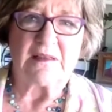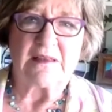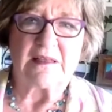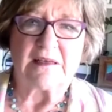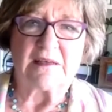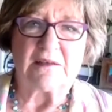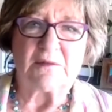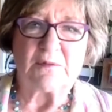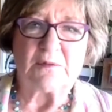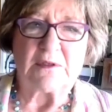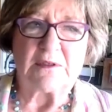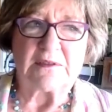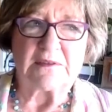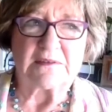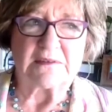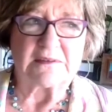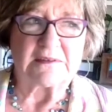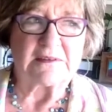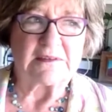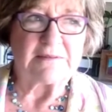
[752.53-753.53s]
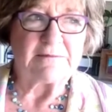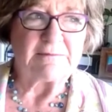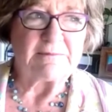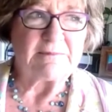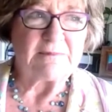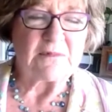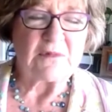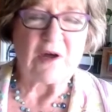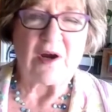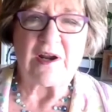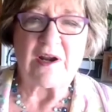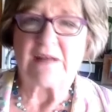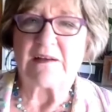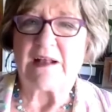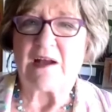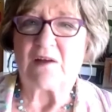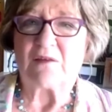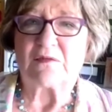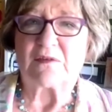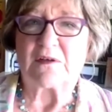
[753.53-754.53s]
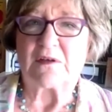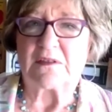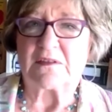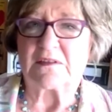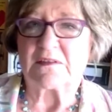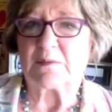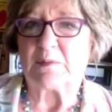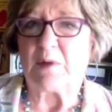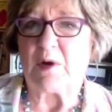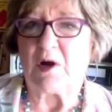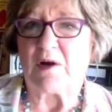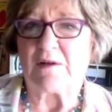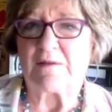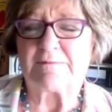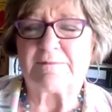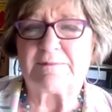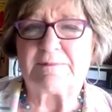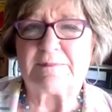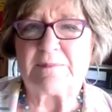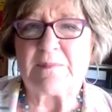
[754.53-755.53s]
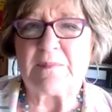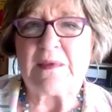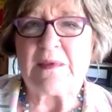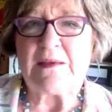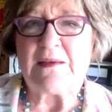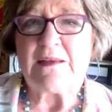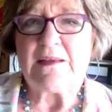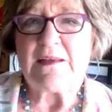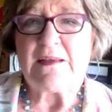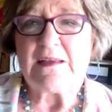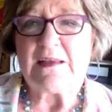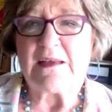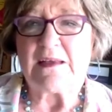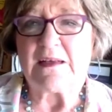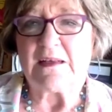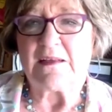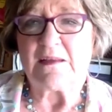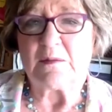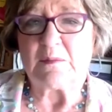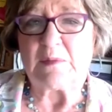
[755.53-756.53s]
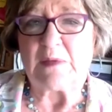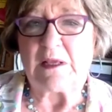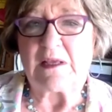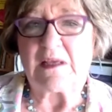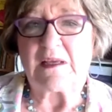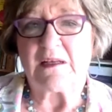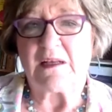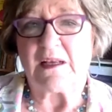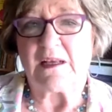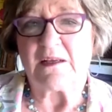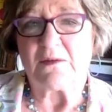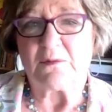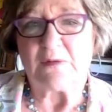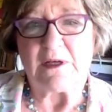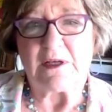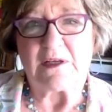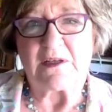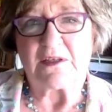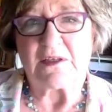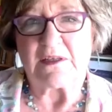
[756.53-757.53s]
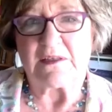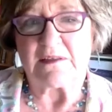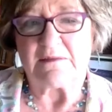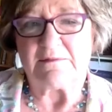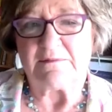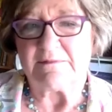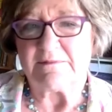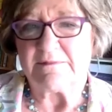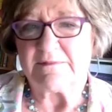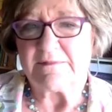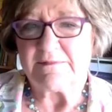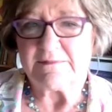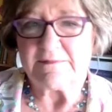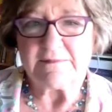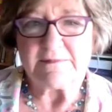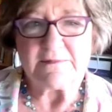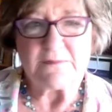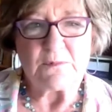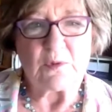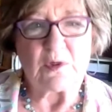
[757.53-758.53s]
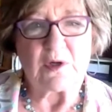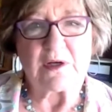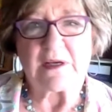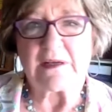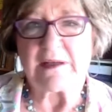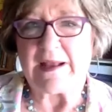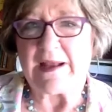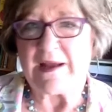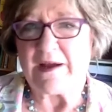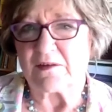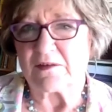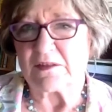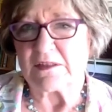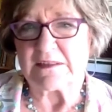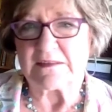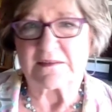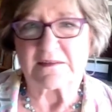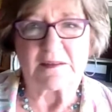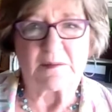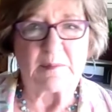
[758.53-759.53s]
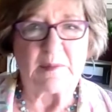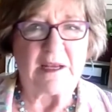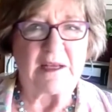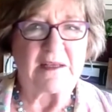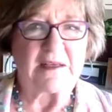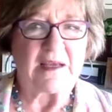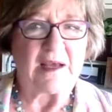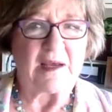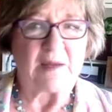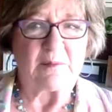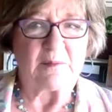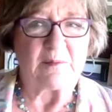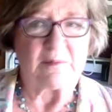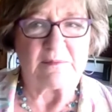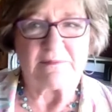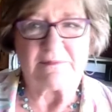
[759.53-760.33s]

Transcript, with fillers: that was started out very small and in the beginning, we could work it out, kiss and make up,